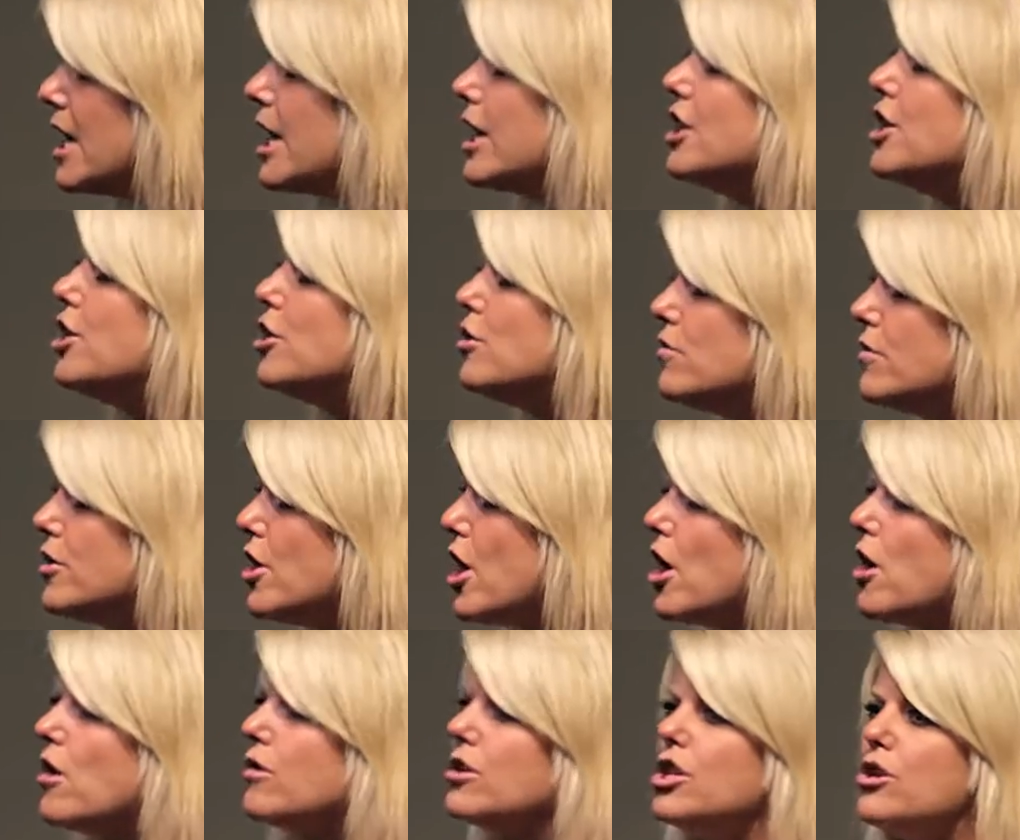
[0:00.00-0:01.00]
you
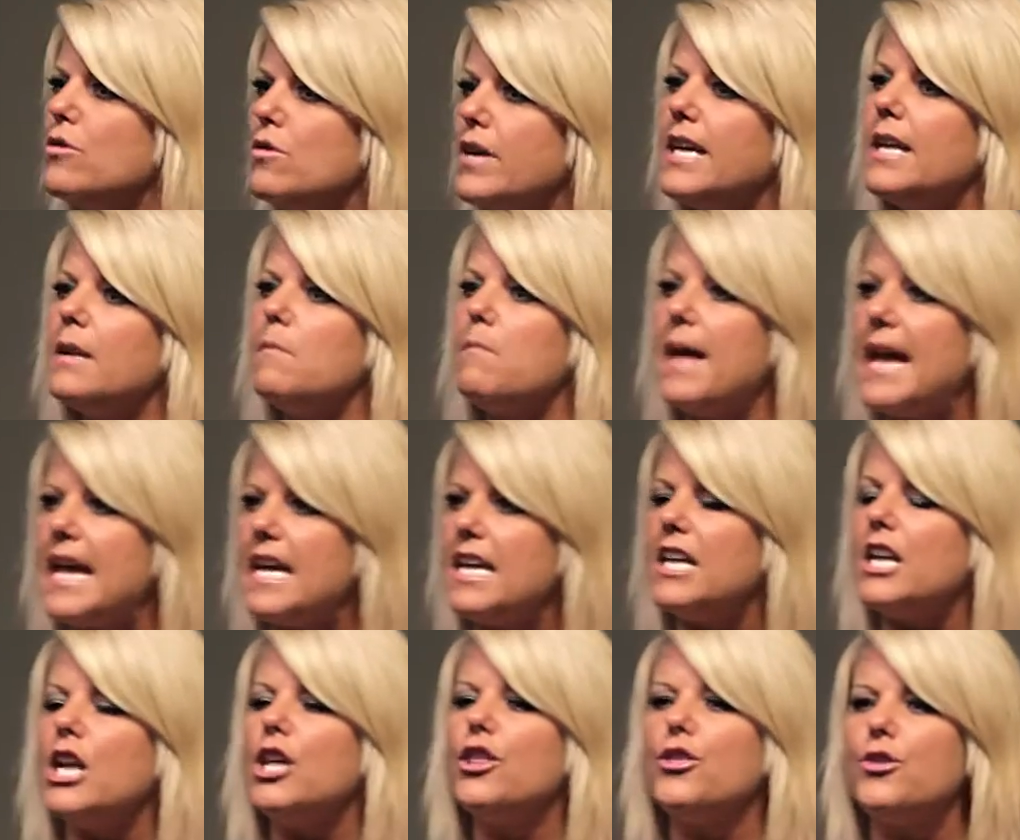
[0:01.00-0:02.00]
know you can make
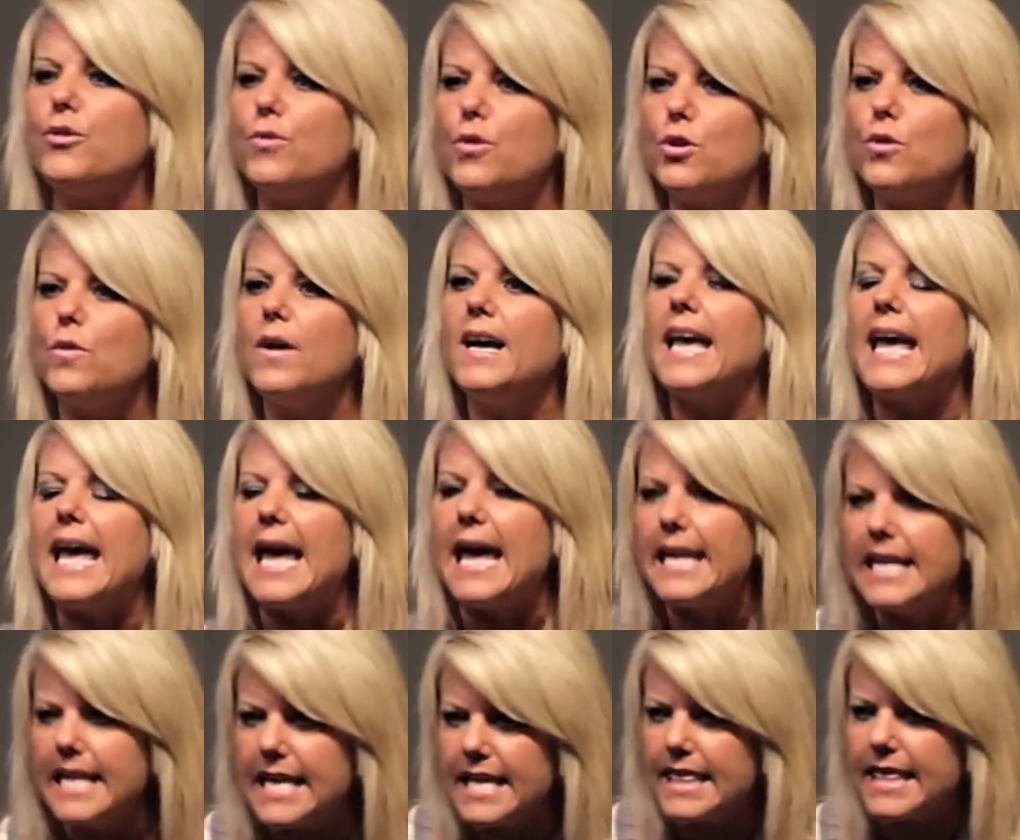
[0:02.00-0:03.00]
it through
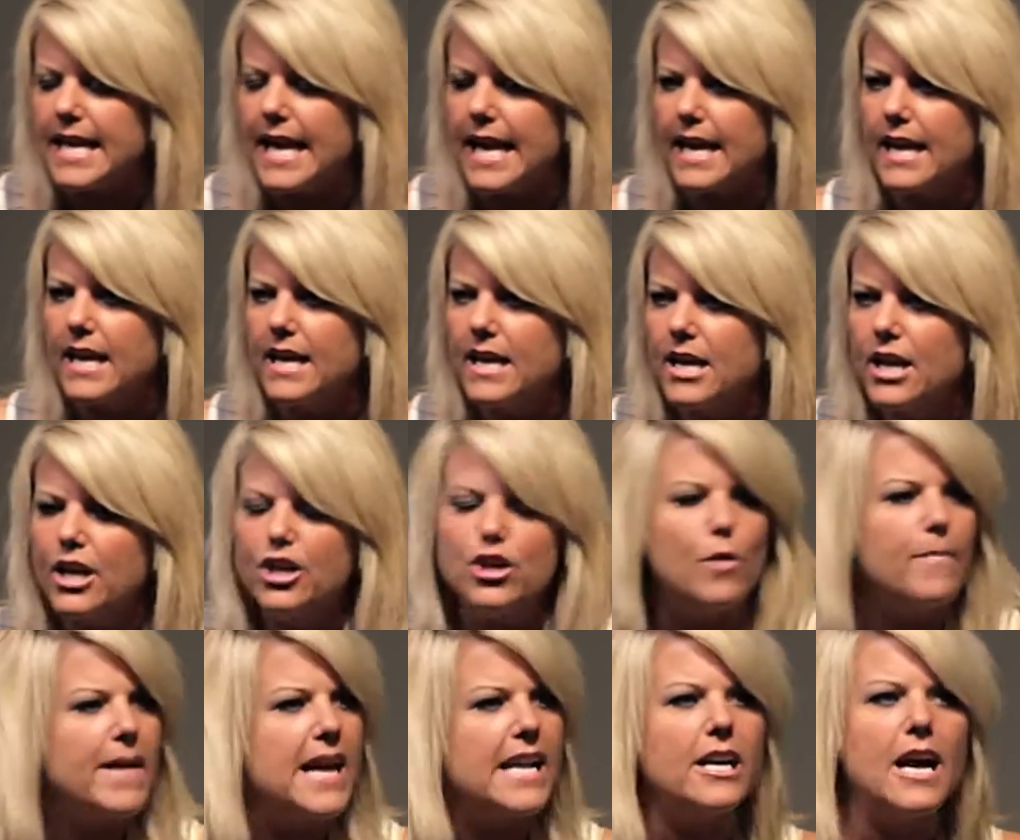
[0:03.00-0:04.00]
anything,
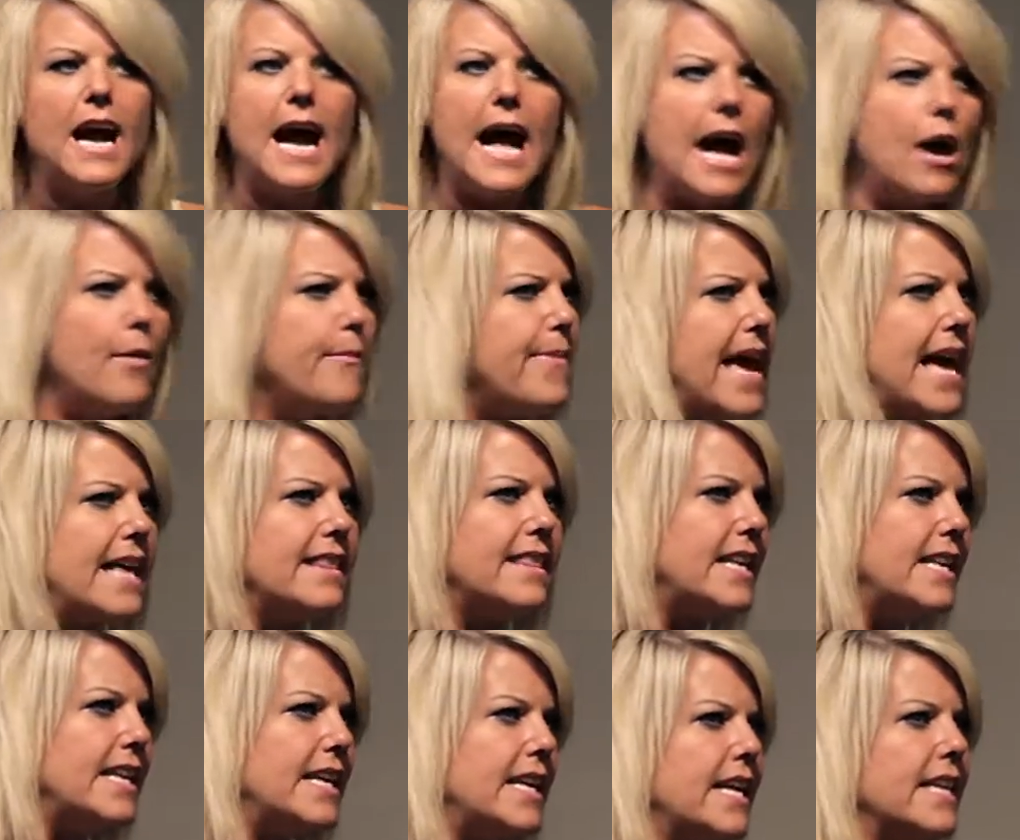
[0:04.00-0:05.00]
no matter how bad
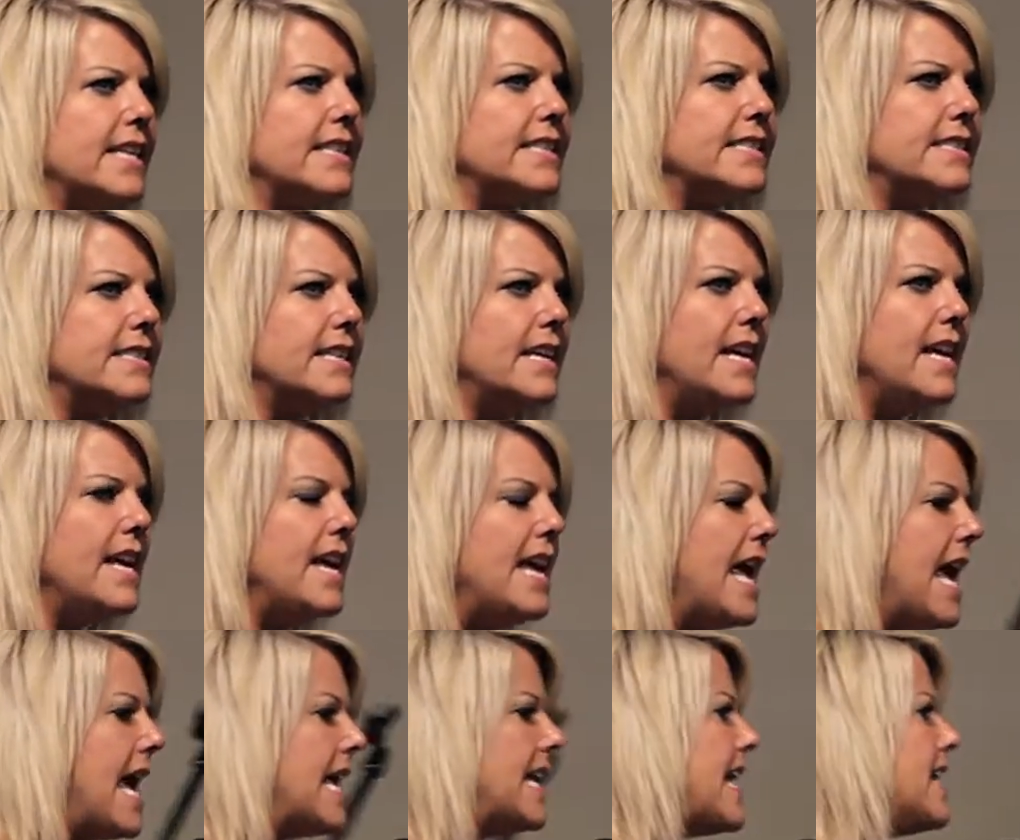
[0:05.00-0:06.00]
that it is.
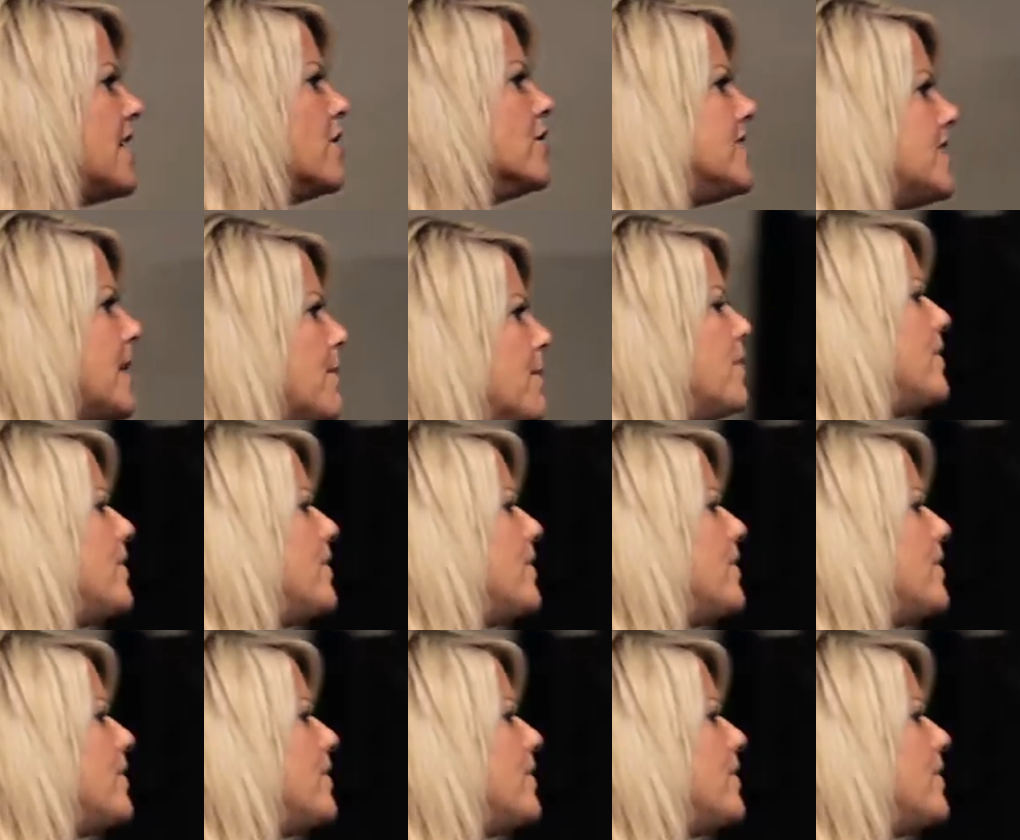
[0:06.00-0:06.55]
And I know some